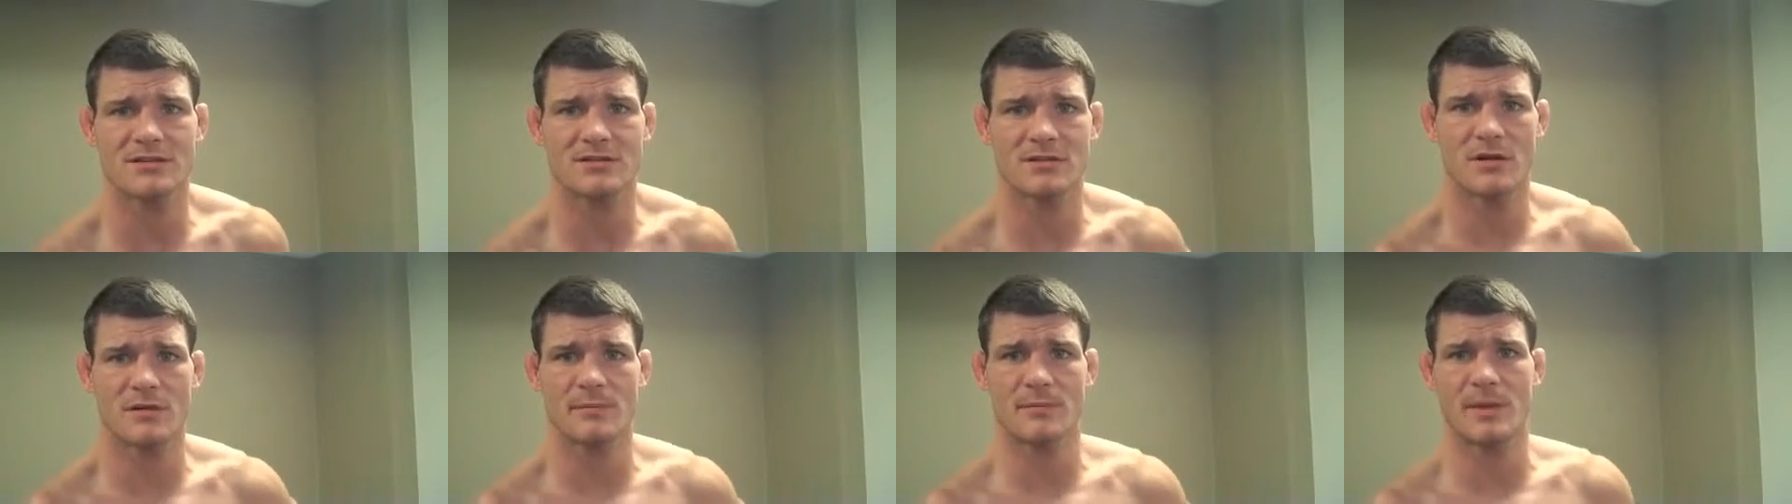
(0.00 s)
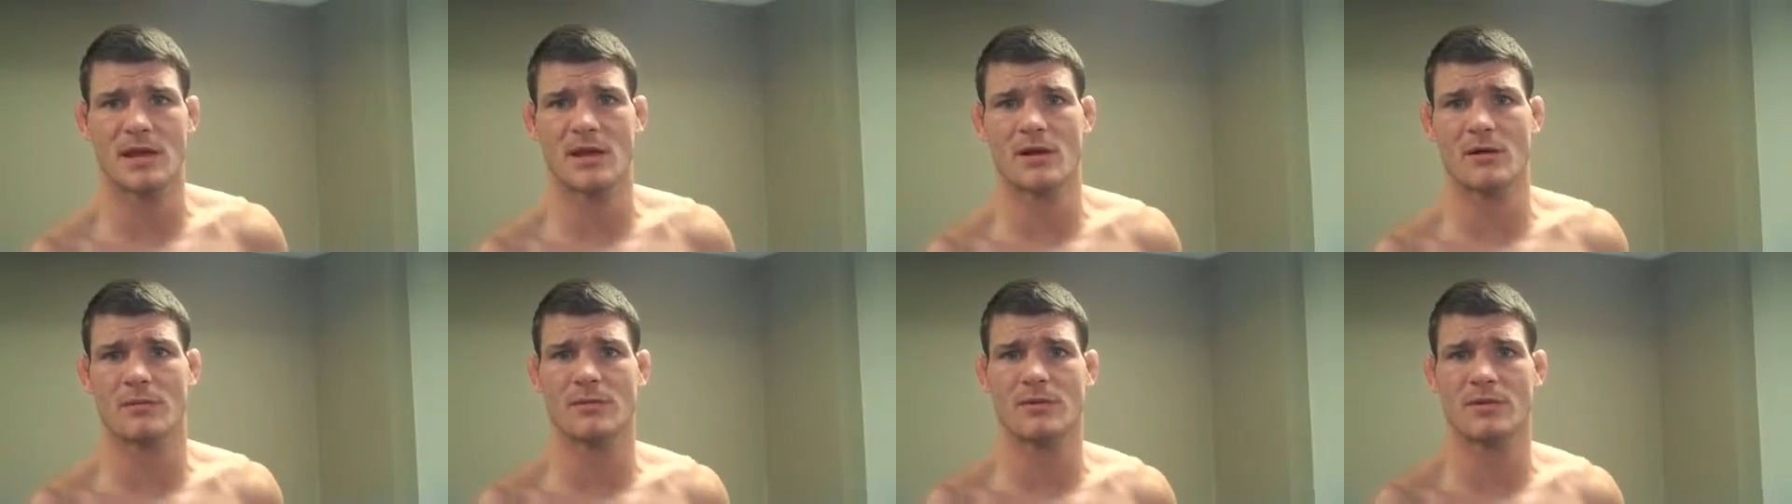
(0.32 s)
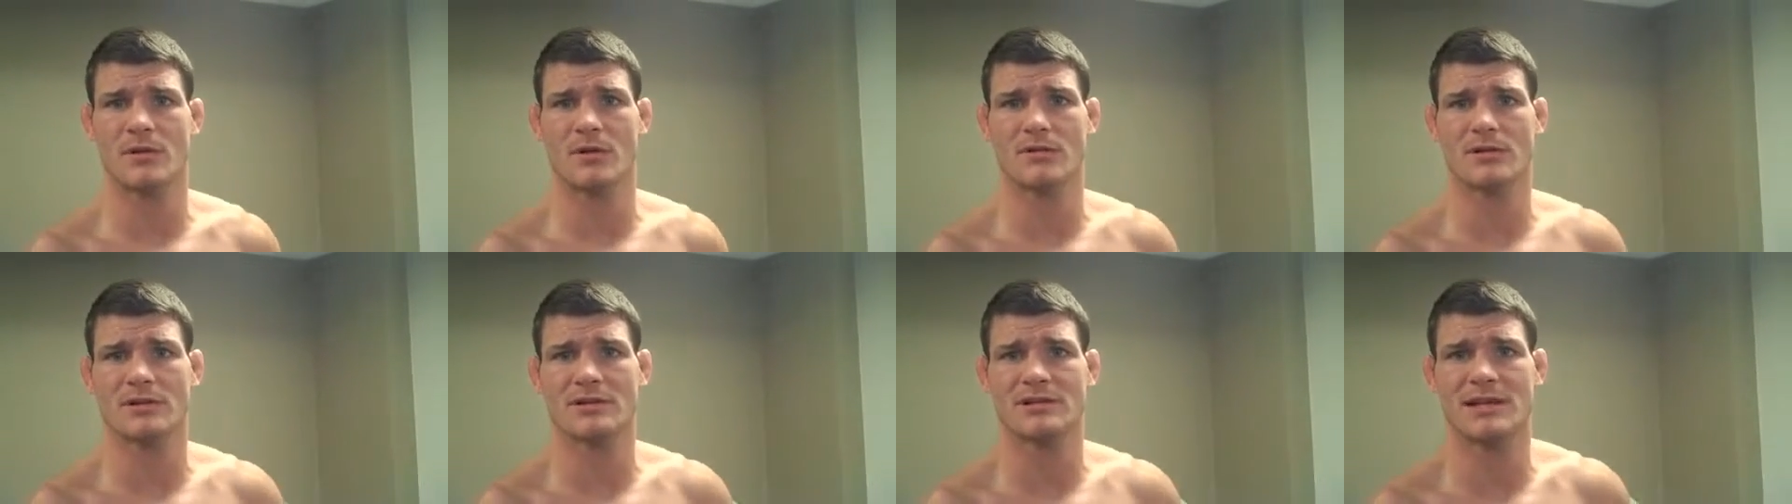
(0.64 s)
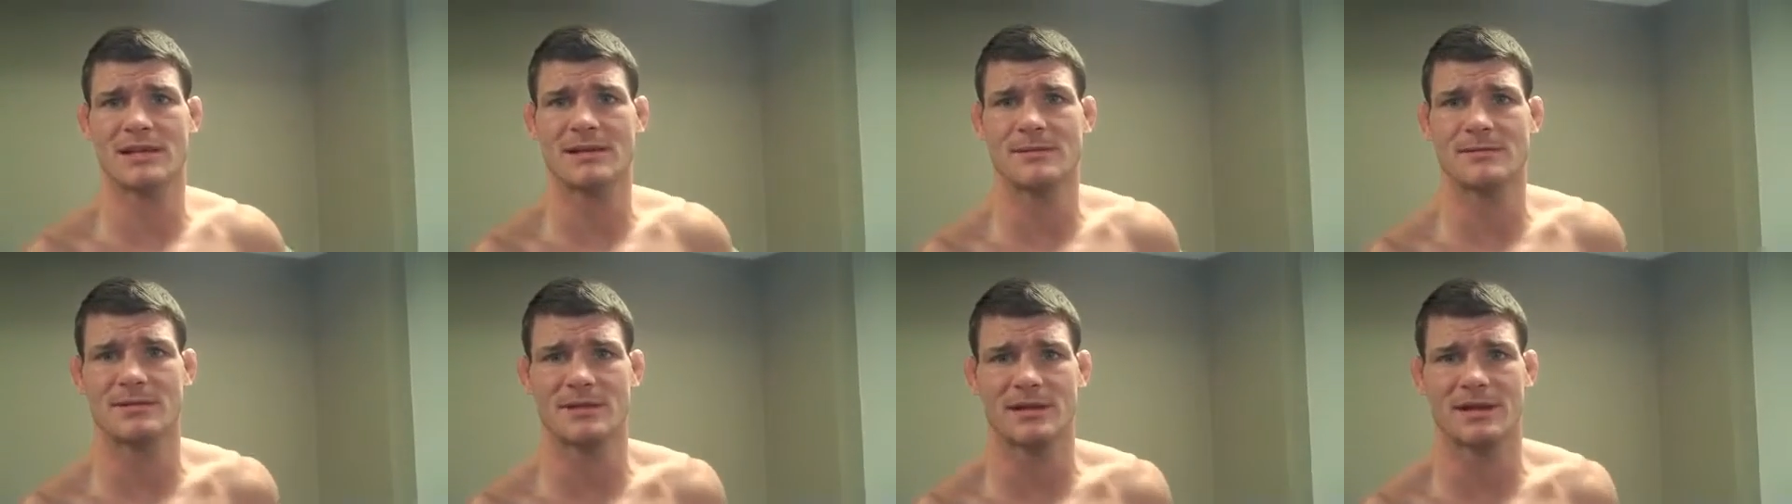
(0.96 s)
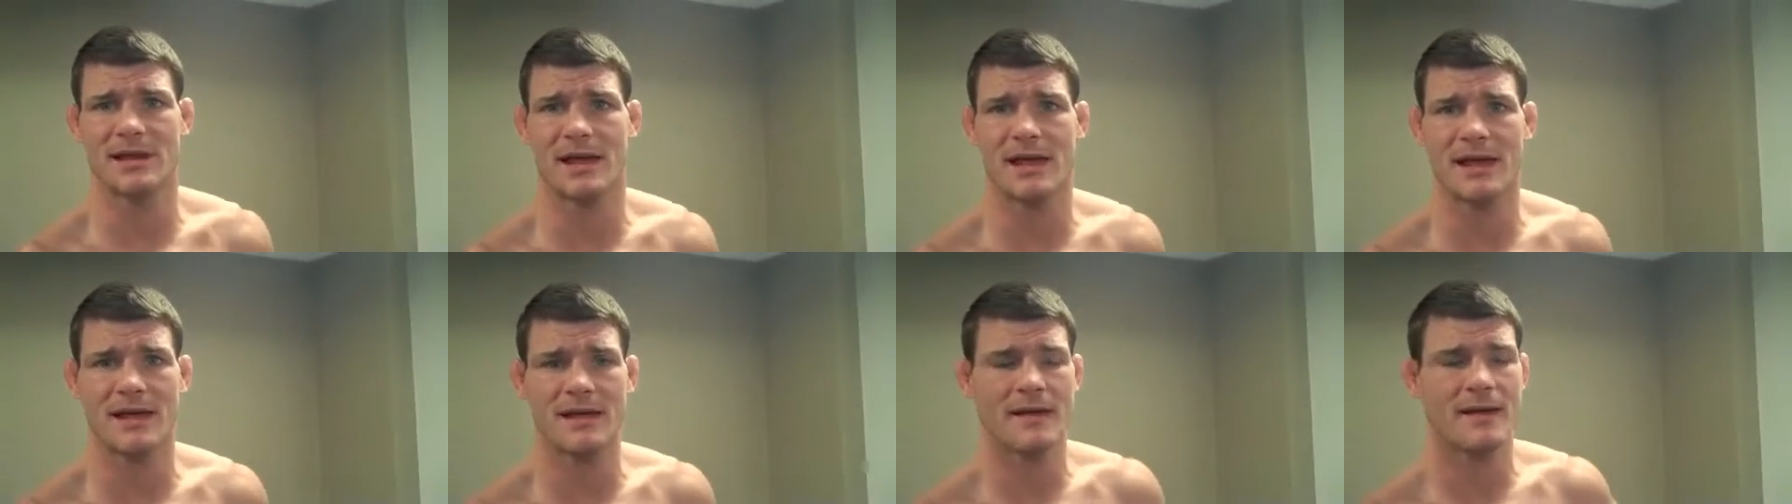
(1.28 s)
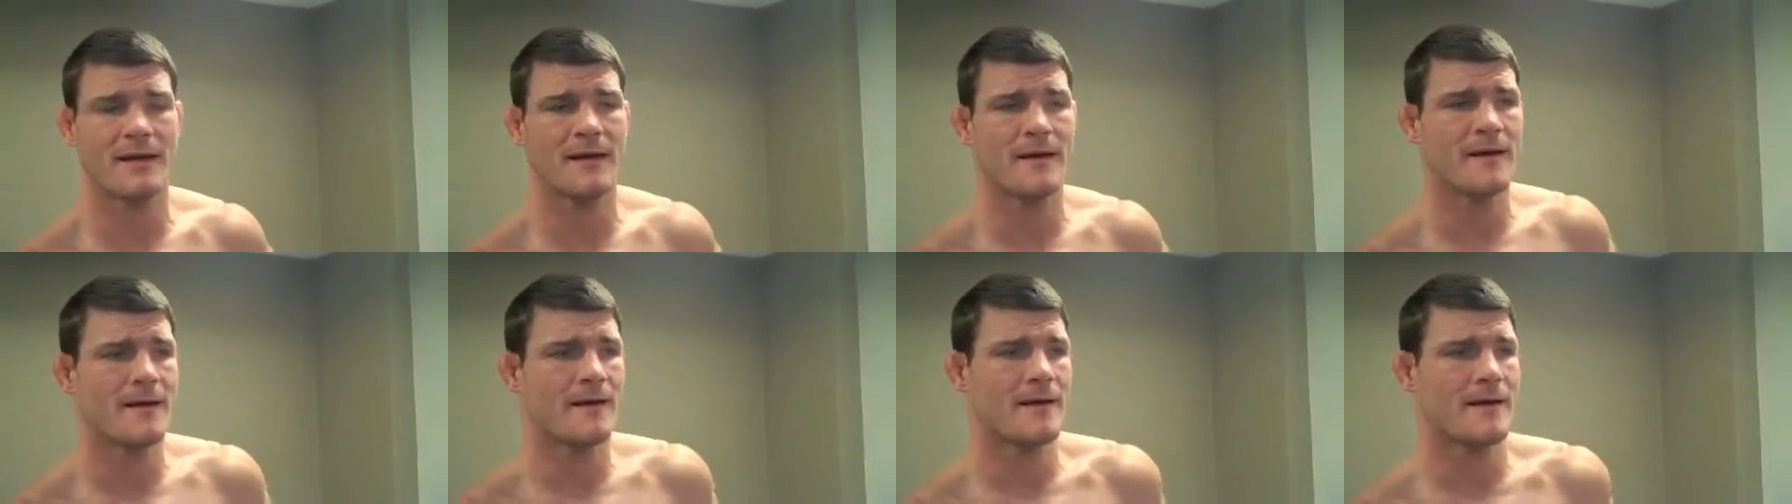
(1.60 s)
so I'll meet up with all the team today.
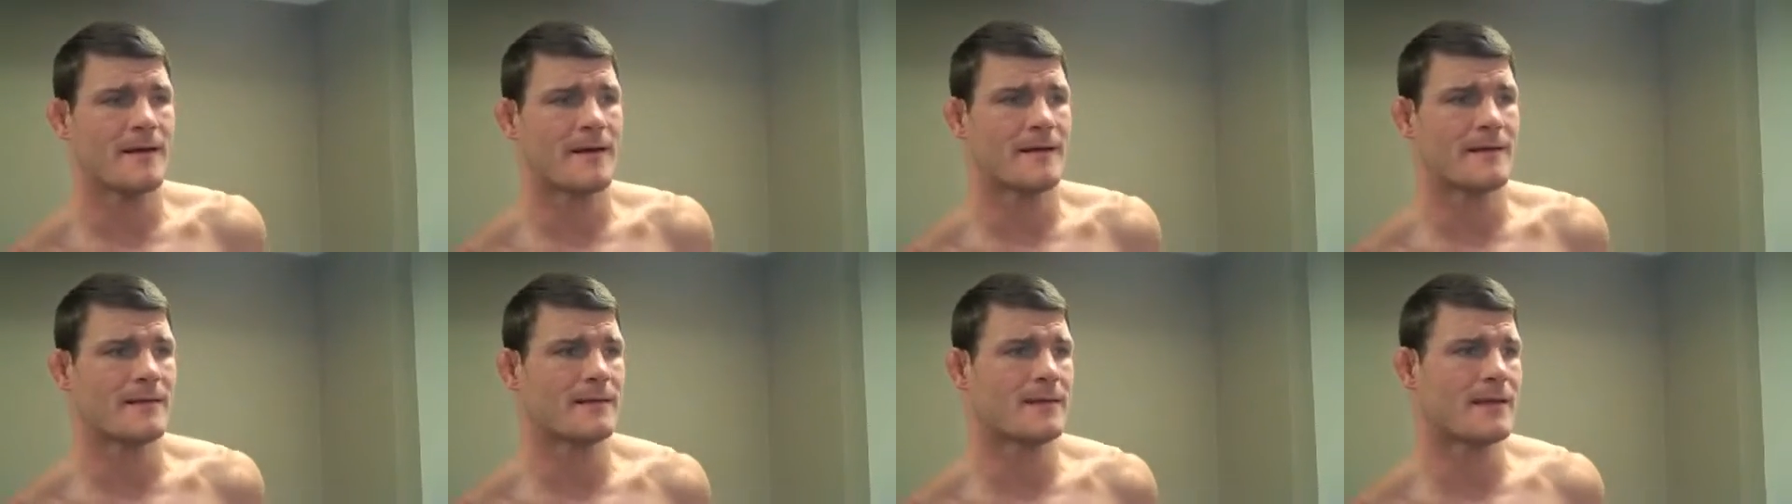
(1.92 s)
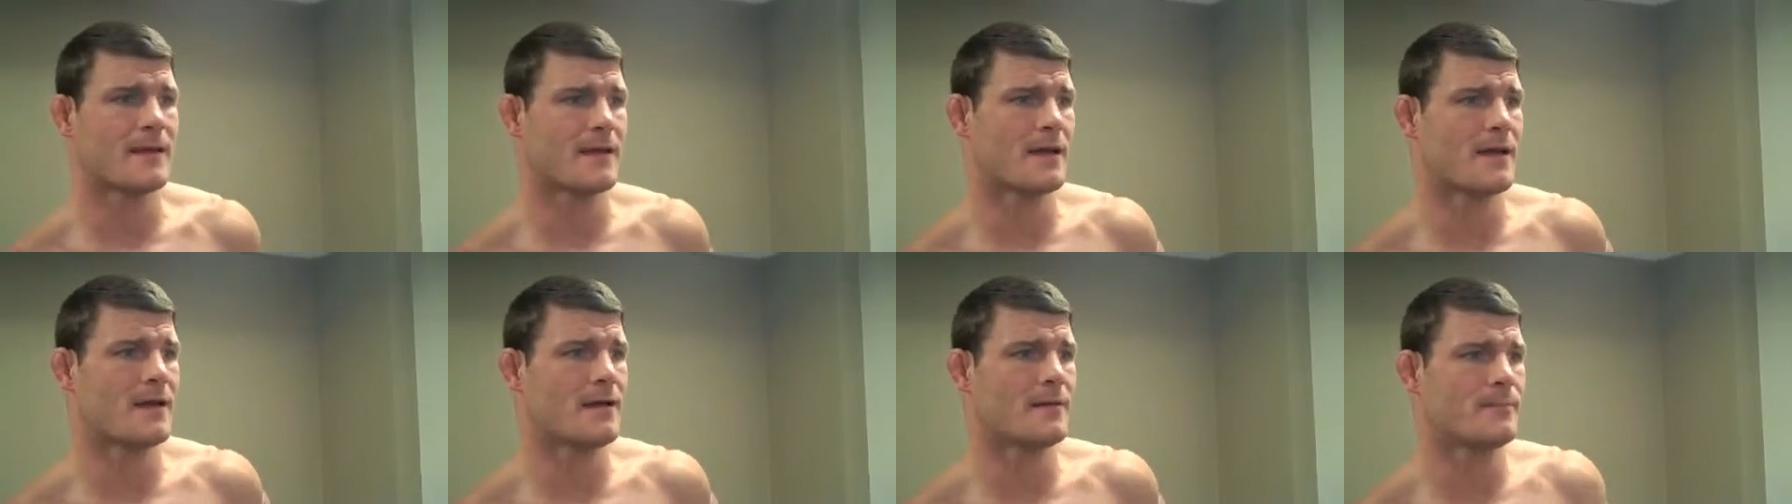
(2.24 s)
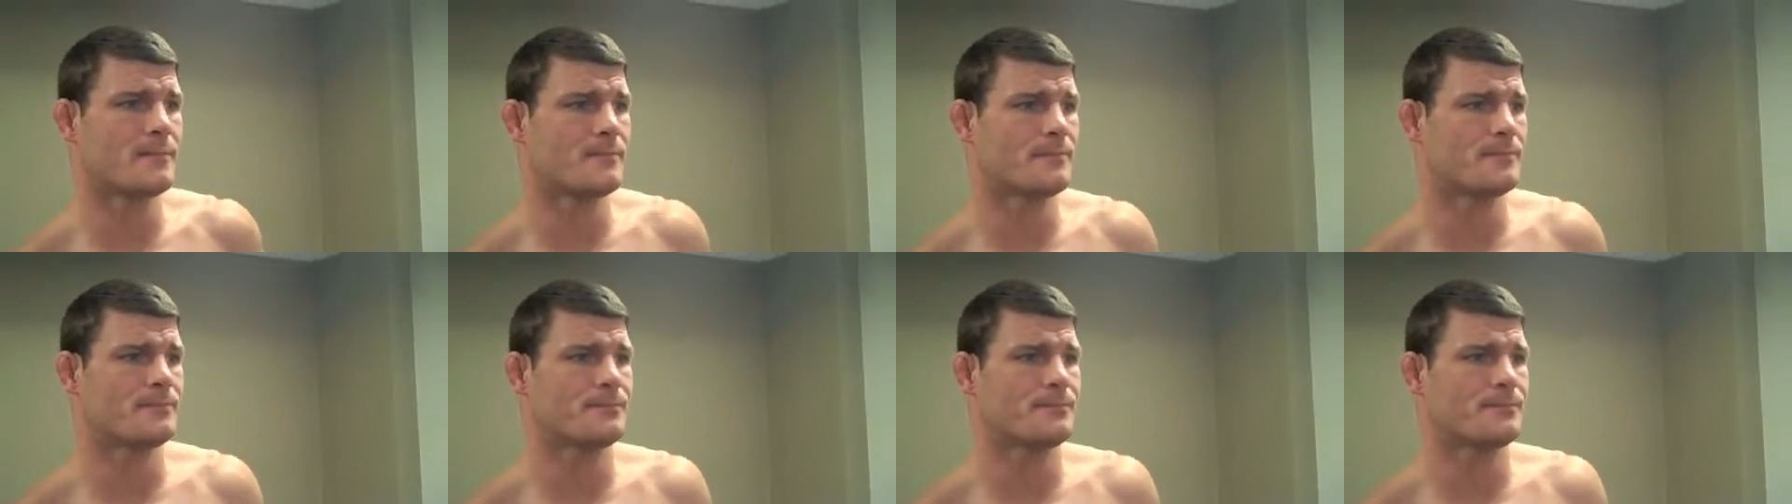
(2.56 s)
And, check